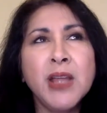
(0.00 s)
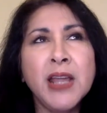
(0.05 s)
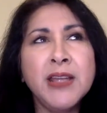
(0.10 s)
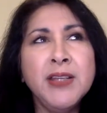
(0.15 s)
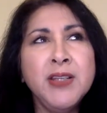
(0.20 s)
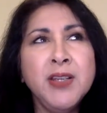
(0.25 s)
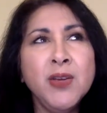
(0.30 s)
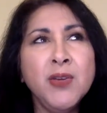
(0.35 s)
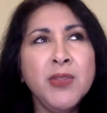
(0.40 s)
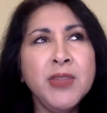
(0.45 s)

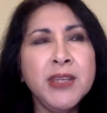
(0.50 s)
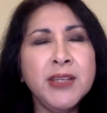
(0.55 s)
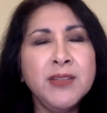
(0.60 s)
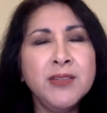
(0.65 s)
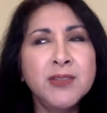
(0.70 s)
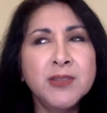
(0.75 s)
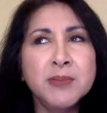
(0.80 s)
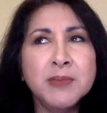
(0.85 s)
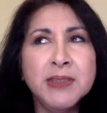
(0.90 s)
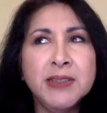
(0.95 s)
I know that
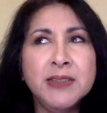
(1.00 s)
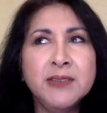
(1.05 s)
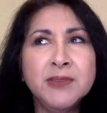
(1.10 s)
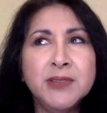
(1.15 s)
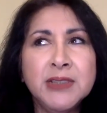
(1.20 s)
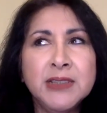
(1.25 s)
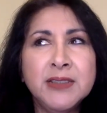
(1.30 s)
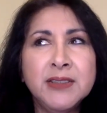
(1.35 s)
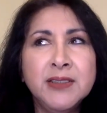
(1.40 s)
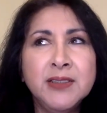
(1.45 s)
normally
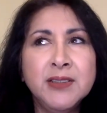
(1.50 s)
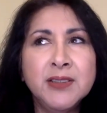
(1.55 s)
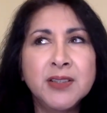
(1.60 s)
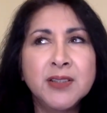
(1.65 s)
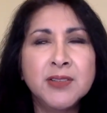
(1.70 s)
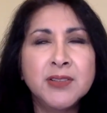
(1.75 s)
when you